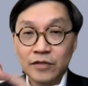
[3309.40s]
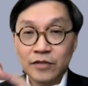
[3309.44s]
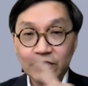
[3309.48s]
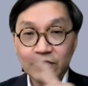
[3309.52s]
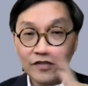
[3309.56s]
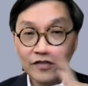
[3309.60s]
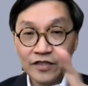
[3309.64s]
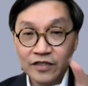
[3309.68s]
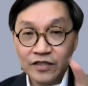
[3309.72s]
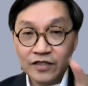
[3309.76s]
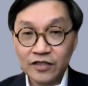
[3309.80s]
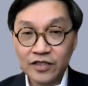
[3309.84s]

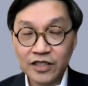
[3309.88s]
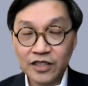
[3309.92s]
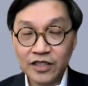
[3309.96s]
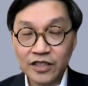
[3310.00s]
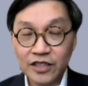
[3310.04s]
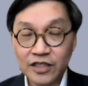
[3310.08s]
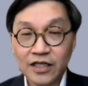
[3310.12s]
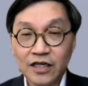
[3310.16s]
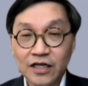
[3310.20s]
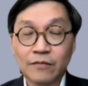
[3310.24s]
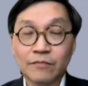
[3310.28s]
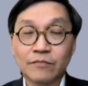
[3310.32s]
even
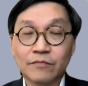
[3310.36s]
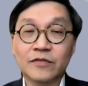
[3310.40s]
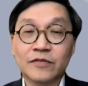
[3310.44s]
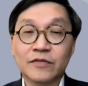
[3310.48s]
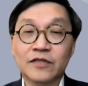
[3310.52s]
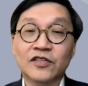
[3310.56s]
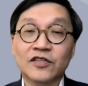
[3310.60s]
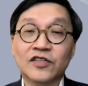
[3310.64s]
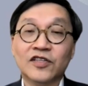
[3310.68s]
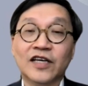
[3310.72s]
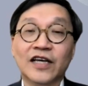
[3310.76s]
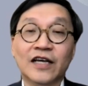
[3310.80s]

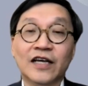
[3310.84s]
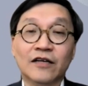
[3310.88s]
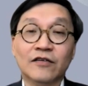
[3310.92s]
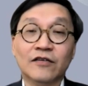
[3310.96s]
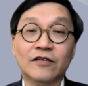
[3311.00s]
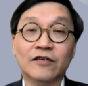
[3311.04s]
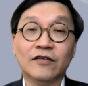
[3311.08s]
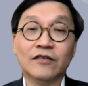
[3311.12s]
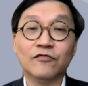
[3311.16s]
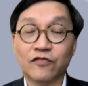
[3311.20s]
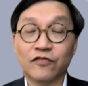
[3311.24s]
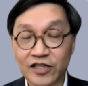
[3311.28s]
the
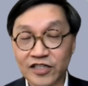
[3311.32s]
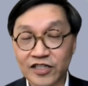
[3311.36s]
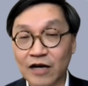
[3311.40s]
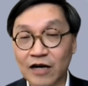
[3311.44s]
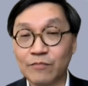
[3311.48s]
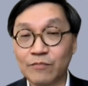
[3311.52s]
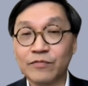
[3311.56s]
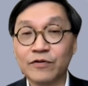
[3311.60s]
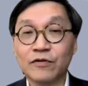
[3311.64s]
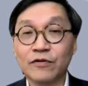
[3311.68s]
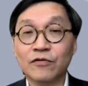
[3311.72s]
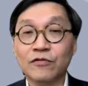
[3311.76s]
thing, for
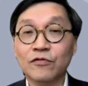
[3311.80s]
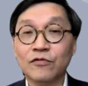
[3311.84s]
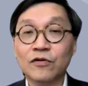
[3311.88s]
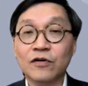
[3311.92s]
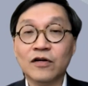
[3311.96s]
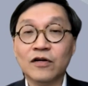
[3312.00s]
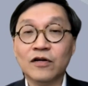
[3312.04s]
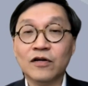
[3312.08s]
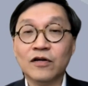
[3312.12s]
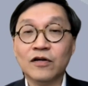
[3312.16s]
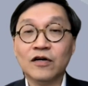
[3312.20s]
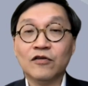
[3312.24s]

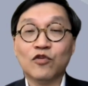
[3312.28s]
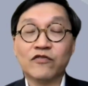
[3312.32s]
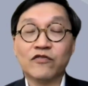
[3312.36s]
example,